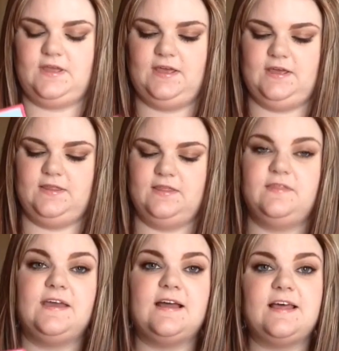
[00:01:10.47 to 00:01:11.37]
And the
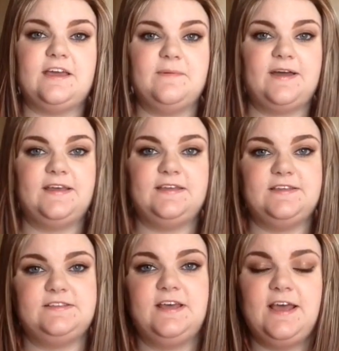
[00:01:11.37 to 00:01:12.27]
thing I like about it
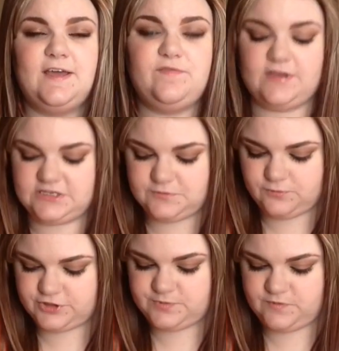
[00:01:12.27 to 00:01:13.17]
is, if you guys have been
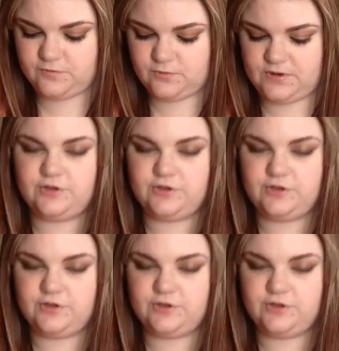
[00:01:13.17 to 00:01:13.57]
watching me for a while,